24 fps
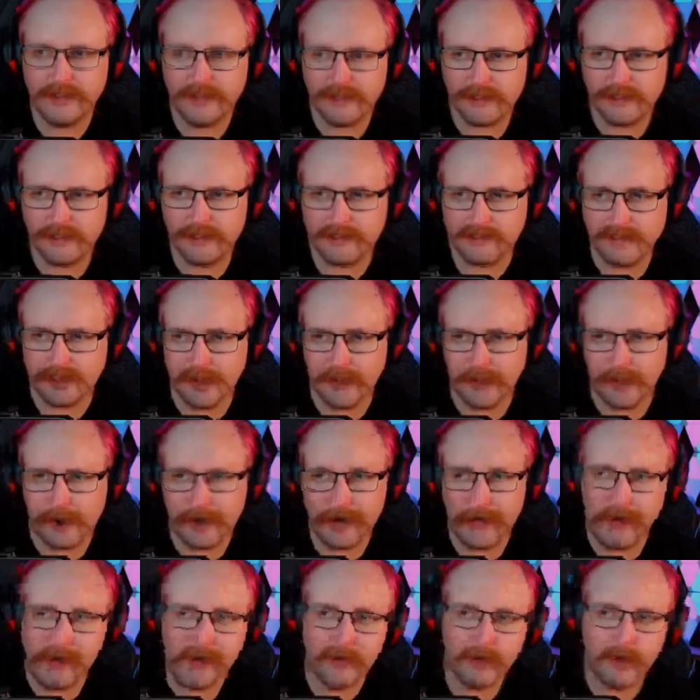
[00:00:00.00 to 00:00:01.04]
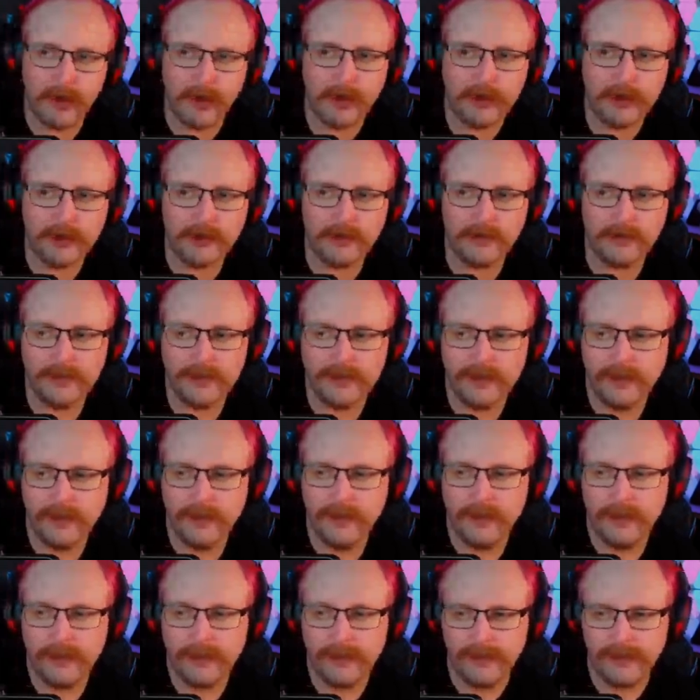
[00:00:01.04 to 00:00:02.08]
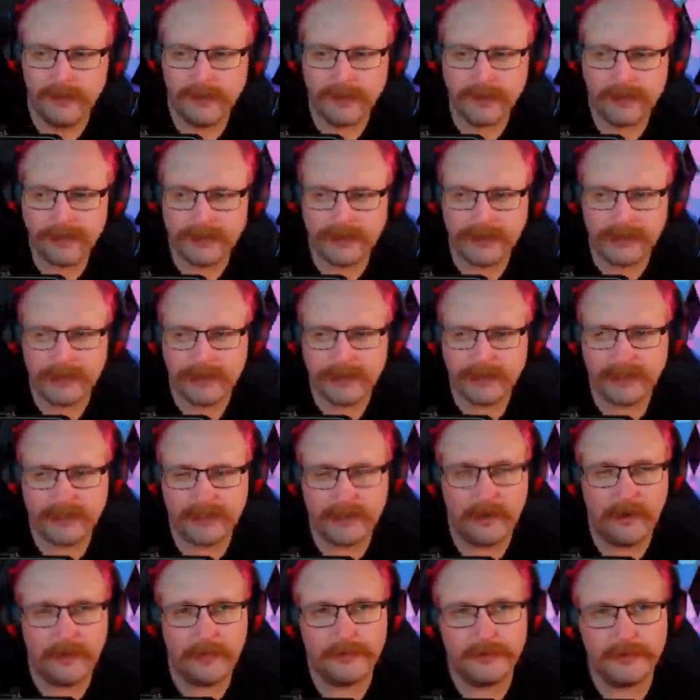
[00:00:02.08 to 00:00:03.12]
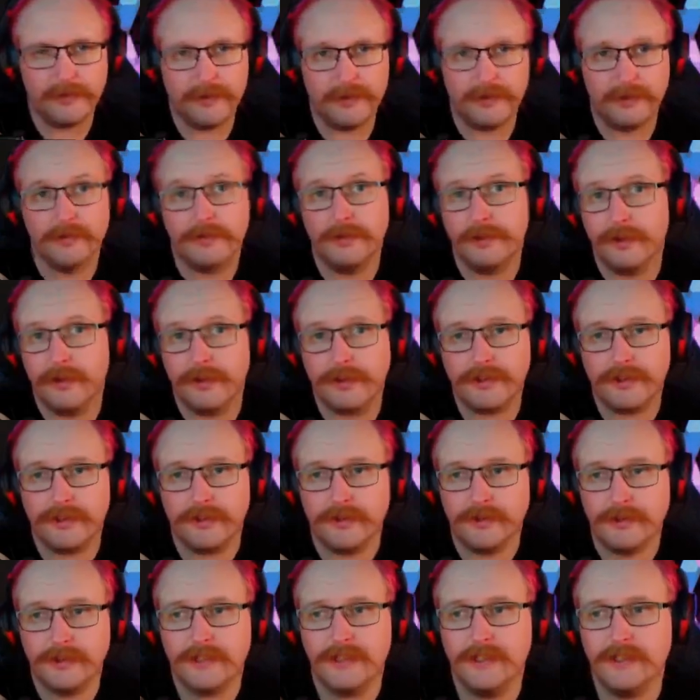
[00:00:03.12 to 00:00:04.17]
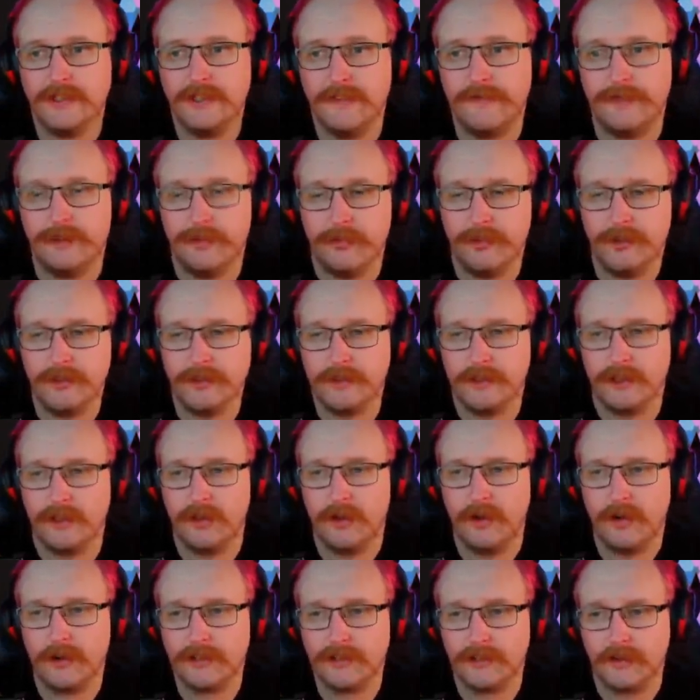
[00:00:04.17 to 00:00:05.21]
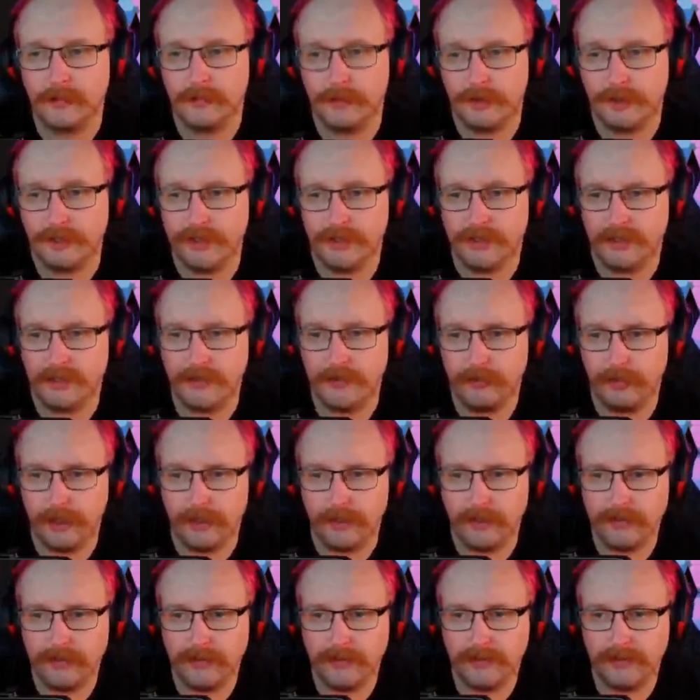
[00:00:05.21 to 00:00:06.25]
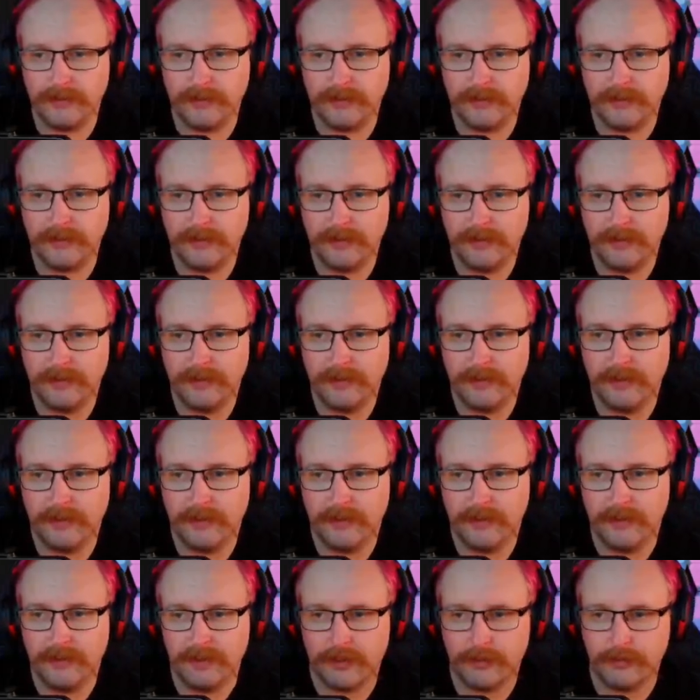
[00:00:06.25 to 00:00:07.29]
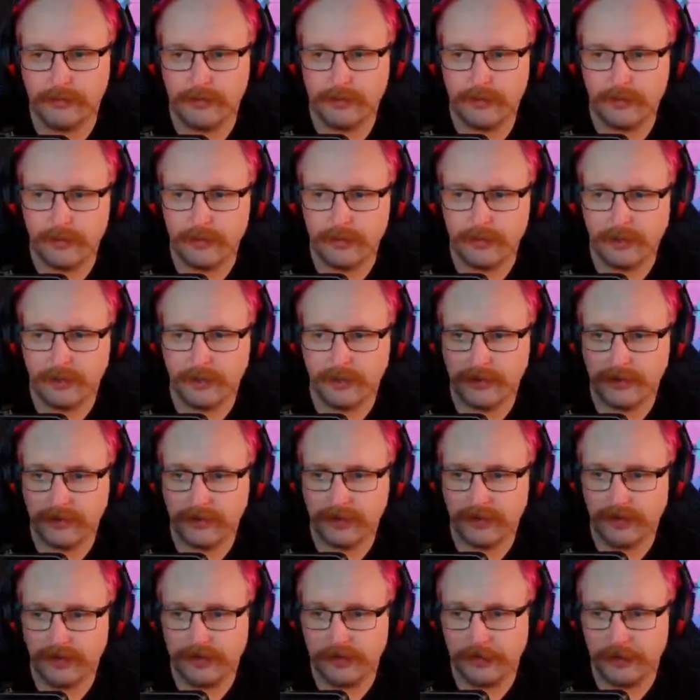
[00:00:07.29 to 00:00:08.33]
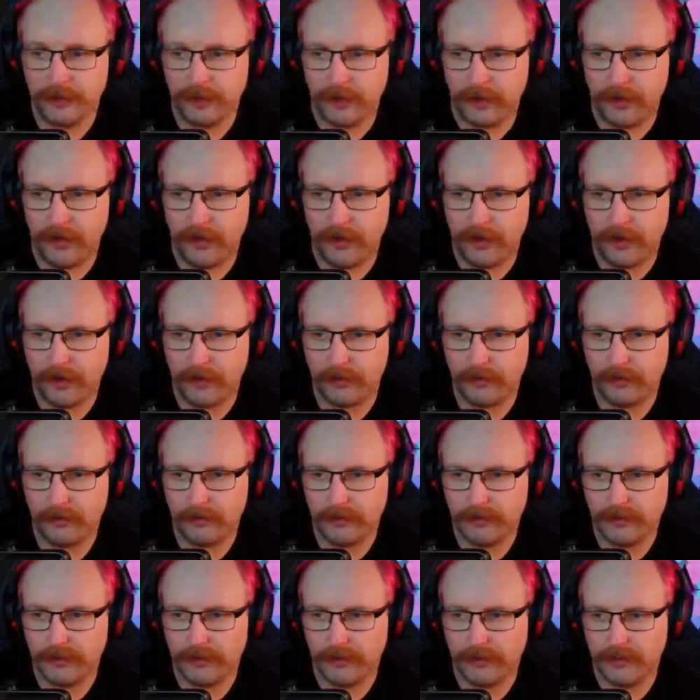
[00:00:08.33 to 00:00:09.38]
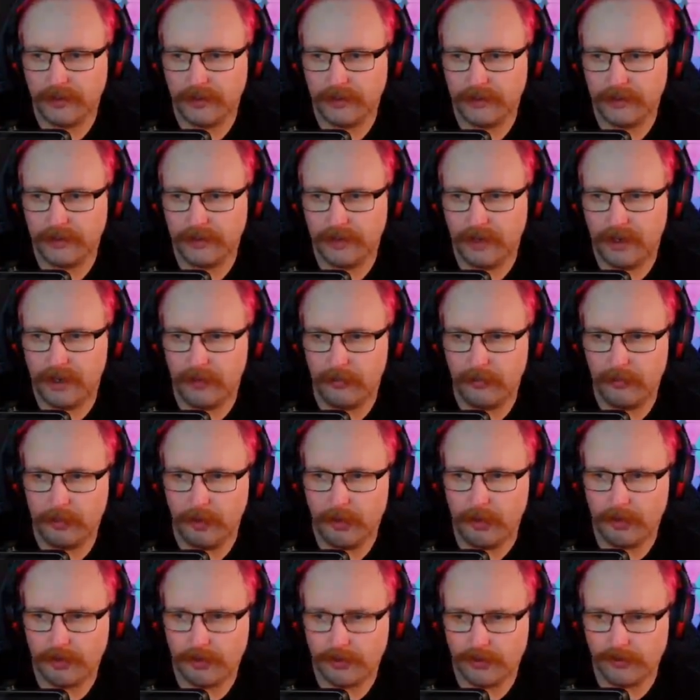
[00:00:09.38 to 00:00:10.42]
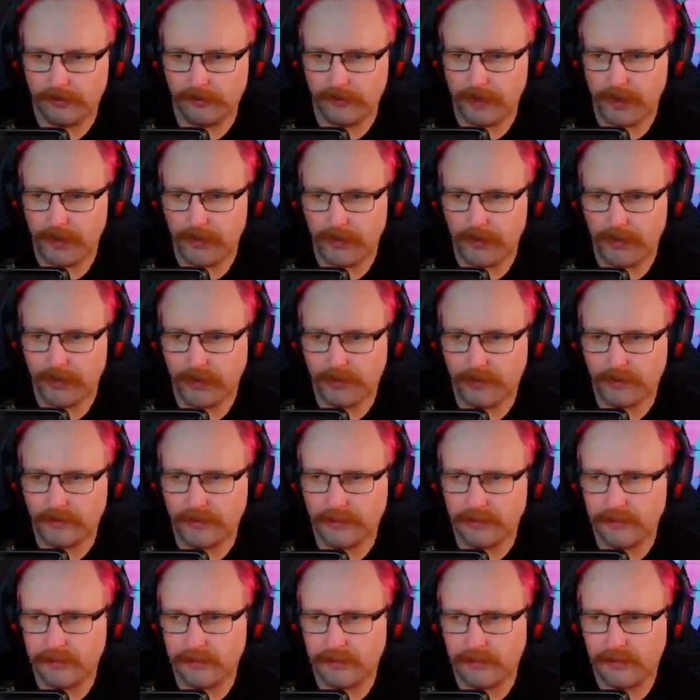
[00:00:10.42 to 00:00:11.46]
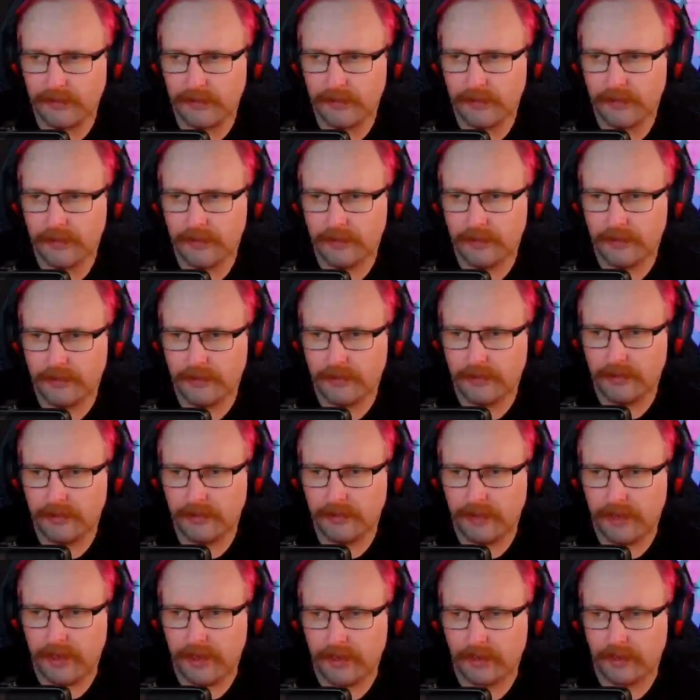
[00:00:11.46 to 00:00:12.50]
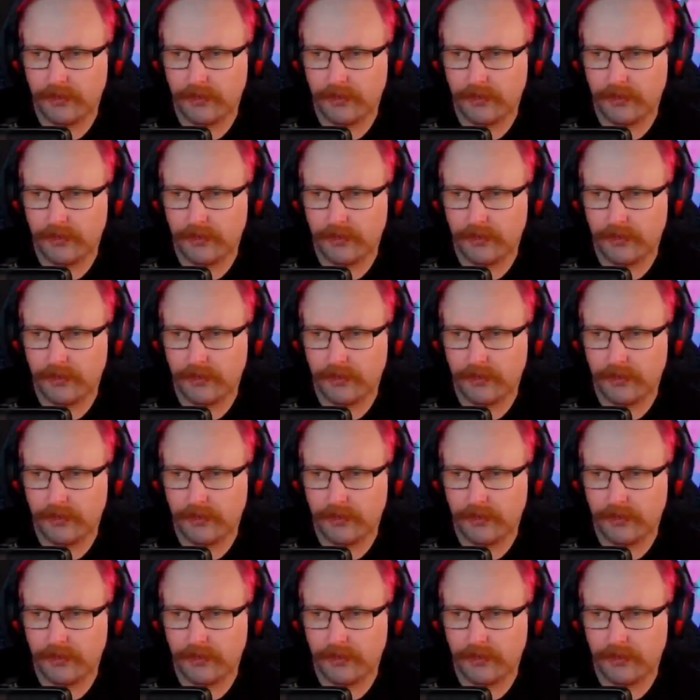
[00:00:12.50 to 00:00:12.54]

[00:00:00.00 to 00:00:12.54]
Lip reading: is a barrier block. You can set this up to your choosing. If you wanted to lock somebody in a place, you could probably literally just be like, all right, cool. So these are now blocked off areas that you